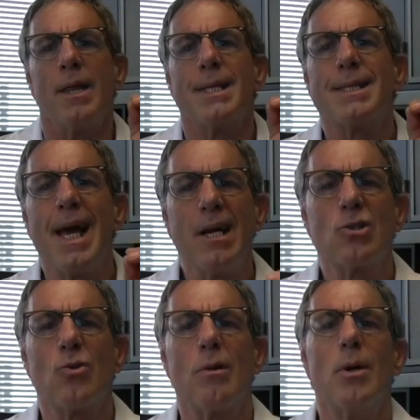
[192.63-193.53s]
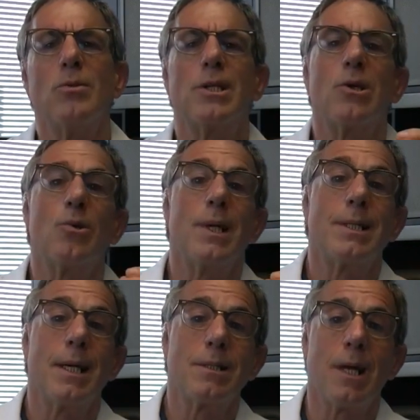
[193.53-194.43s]
The sex hormones, including
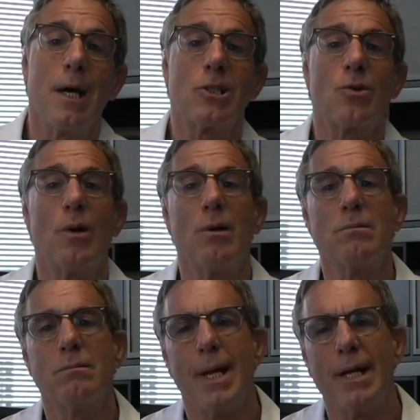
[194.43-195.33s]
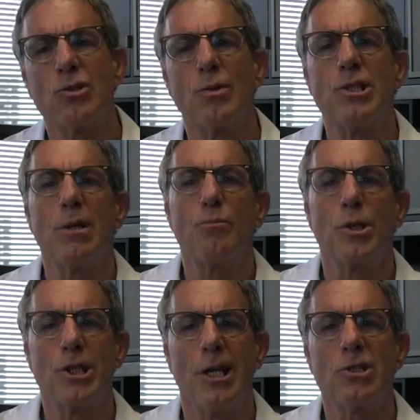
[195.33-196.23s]
testosterone, estrogen,
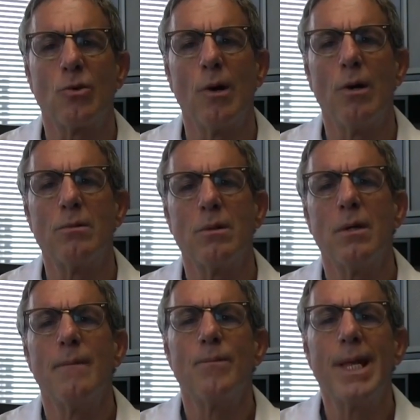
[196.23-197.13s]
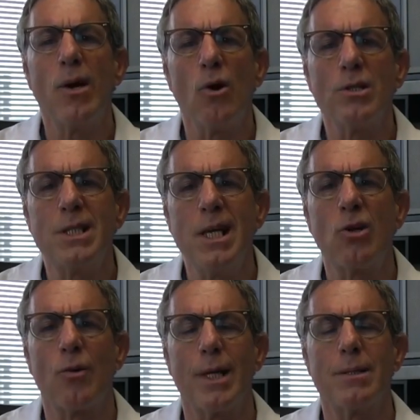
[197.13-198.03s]
progesterone, they all
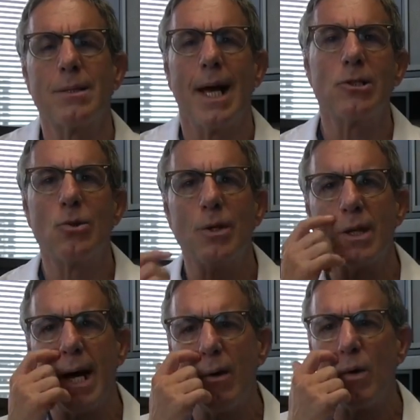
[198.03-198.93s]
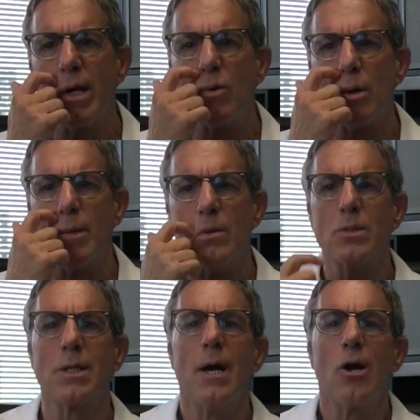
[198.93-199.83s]
decrease, as do the thyroid
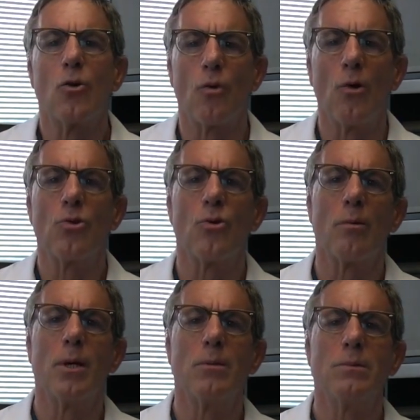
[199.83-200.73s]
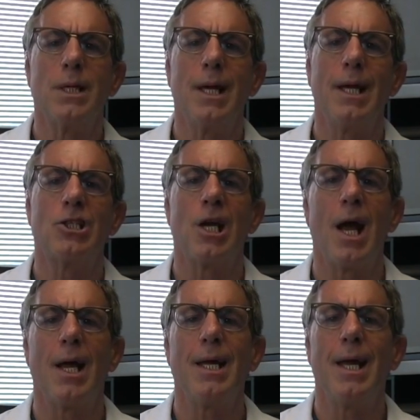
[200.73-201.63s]
hormones. Growth hormone,
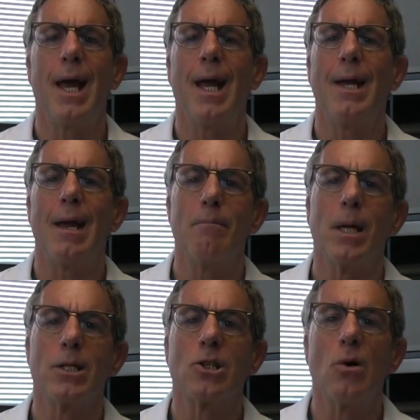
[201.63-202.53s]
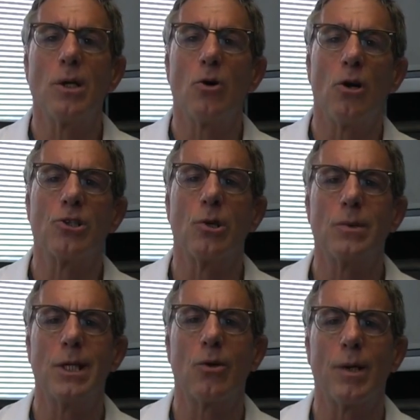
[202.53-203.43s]
DHEA, and melatonin also
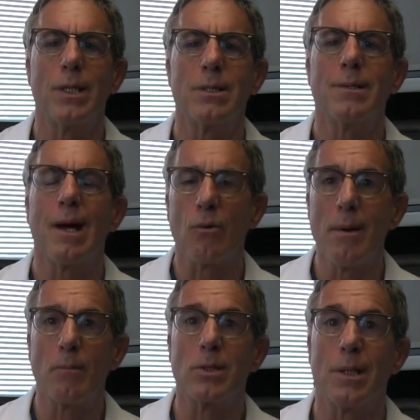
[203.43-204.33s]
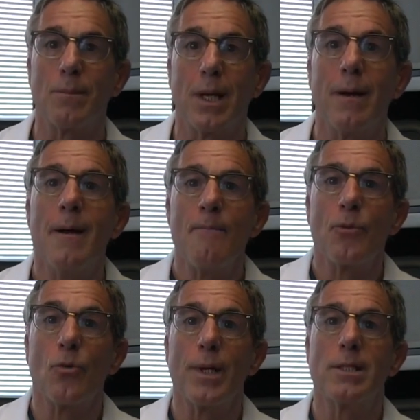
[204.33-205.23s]
decrease. Now remember something.
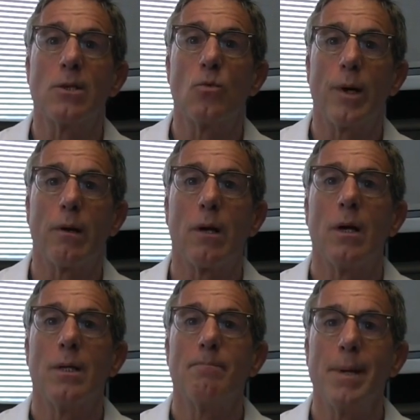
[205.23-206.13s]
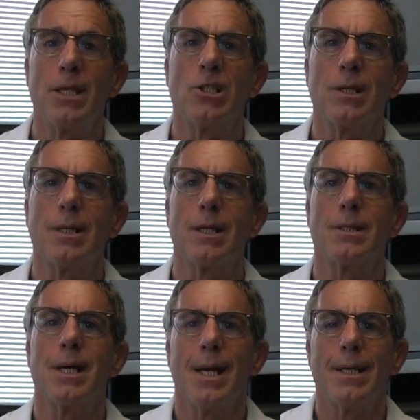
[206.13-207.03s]
The reason we're mentioning
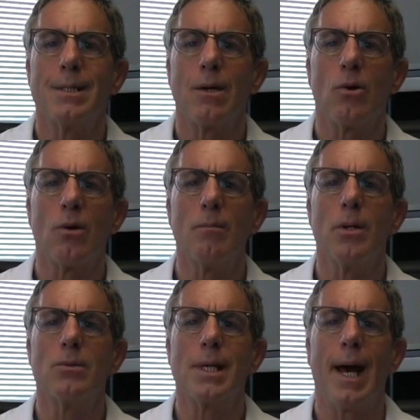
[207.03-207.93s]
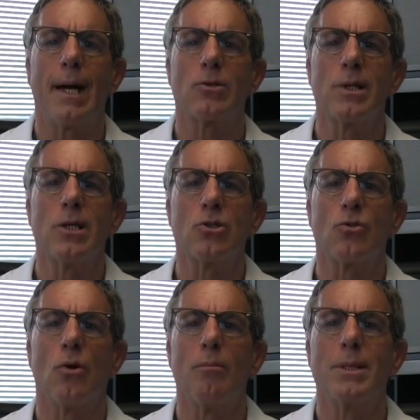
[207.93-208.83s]
this is that hormones actually
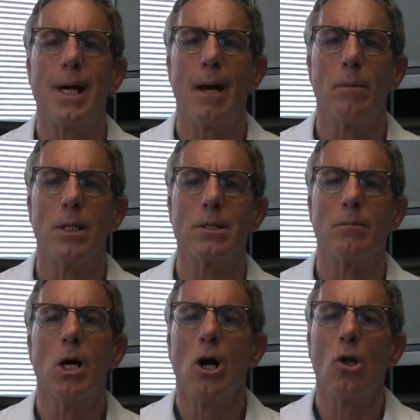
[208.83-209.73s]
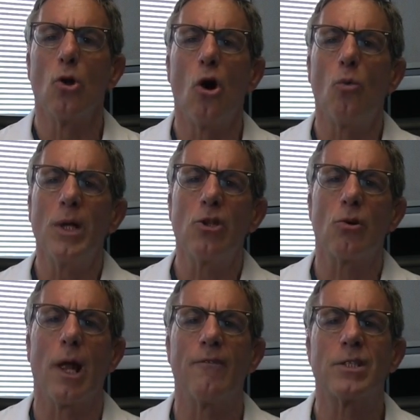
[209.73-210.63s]
control metabolism along with
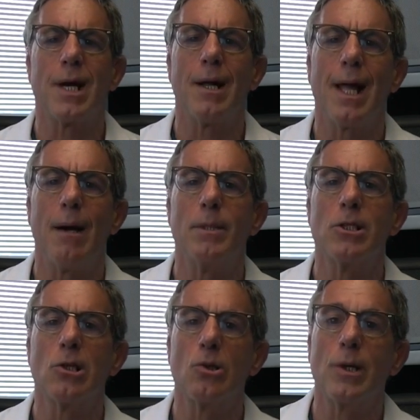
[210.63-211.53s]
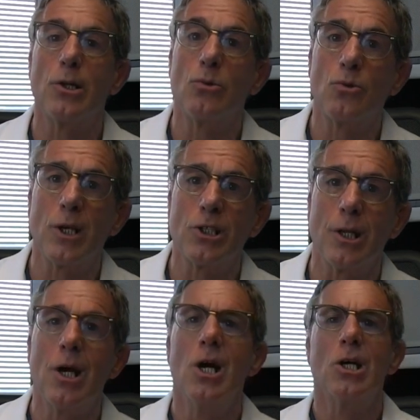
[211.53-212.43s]
your lifestyle habits, including
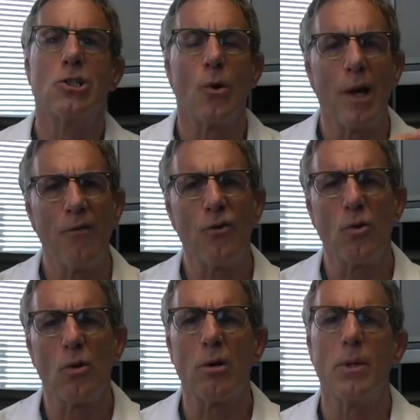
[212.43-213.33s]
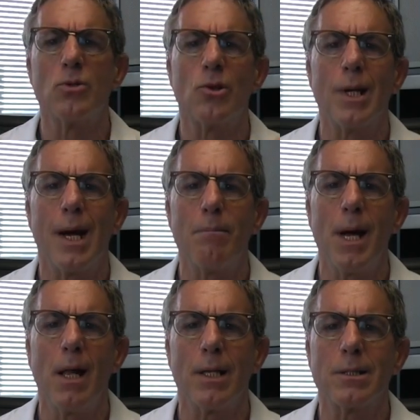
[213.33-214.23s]
nutrition. So if your hormones are not
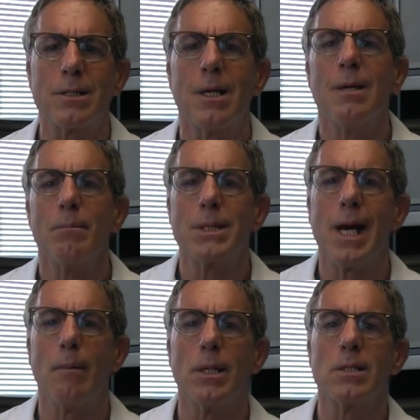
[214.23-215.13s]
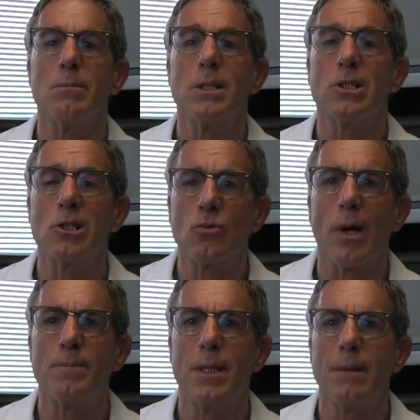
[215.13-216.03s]
balanced, metabolism is
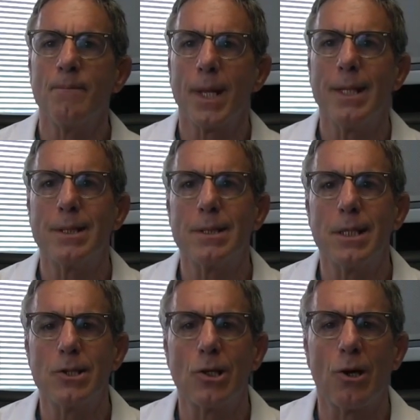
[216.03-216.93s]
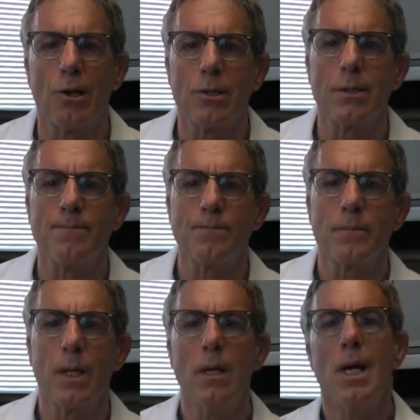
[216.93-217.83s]
disrupted and disease occurs.
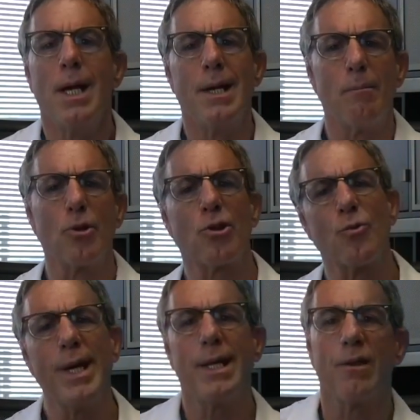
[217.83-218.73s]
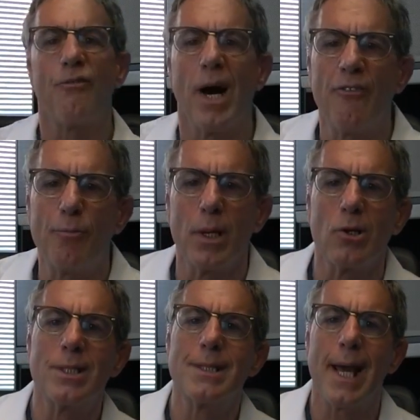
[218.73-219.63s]
Number 3 in the 5
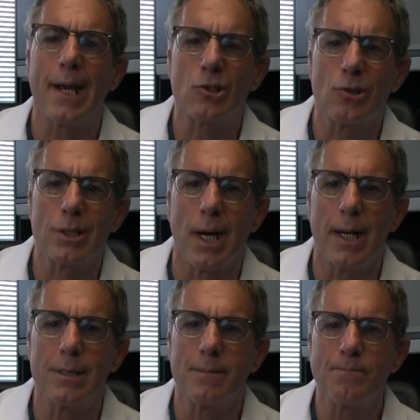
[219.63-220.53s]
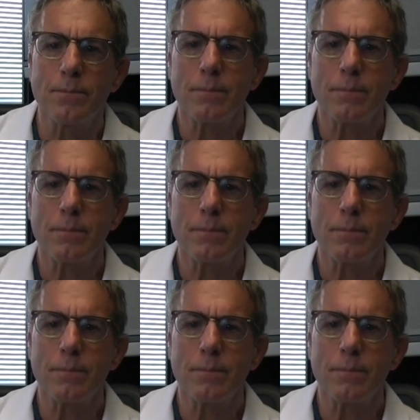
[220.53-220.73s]
pillars is exercise.